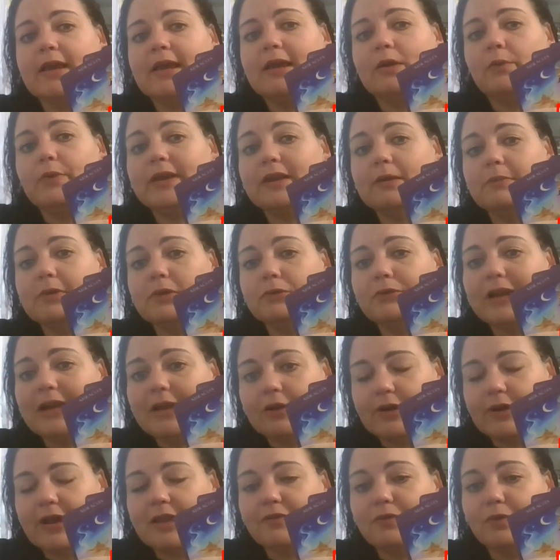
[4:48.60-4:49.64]
we can be really
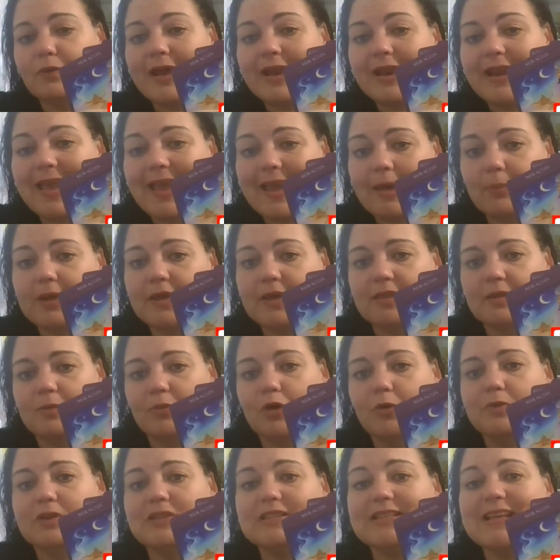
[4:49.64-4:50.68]
grateful and happy in the
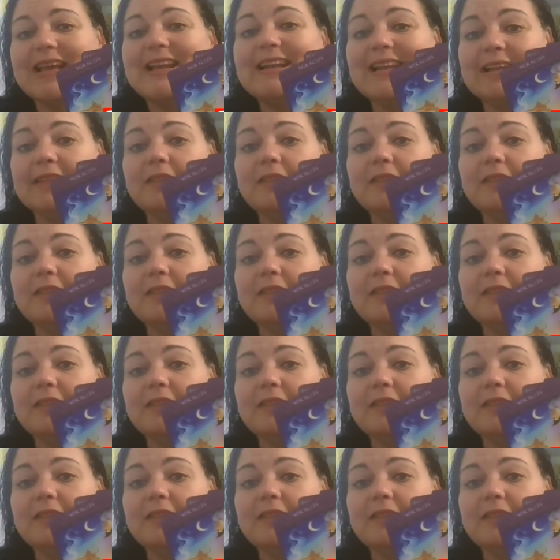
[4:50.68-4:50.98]
moment and let the